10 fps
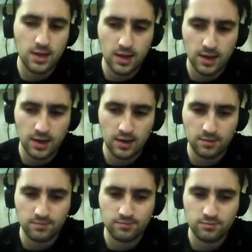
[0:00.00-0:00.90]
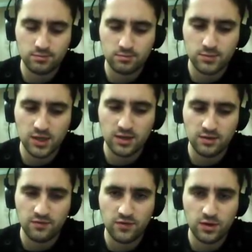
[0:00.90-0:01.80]
in
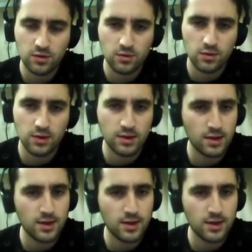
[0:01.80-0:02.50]
the video in